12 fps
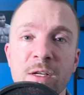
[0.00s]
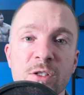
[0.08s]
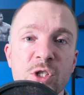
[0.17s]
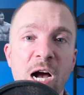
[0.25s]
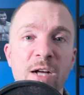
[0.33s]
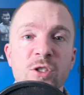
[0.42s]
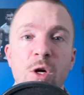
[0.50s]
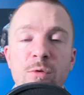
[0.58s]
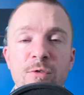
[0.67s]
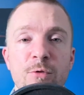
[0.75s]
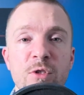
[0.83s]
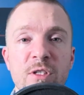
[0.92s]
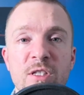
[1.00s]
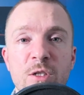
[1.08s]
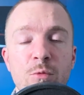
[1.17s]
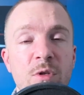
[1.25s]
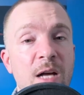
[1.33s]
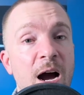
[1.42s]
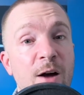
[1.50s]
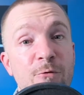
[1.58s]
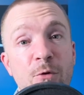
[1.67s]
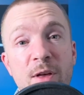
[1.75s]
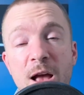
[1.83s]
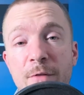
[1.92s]
Jon Jones versus Ciryl Gane for
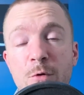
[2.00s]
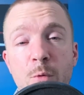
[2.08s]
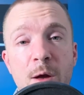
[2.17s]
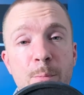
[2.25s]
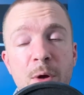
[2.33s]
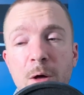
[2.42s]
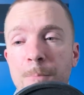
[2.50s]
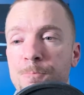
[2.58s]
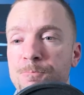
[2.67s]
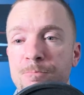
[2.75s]
the heavyweight belt.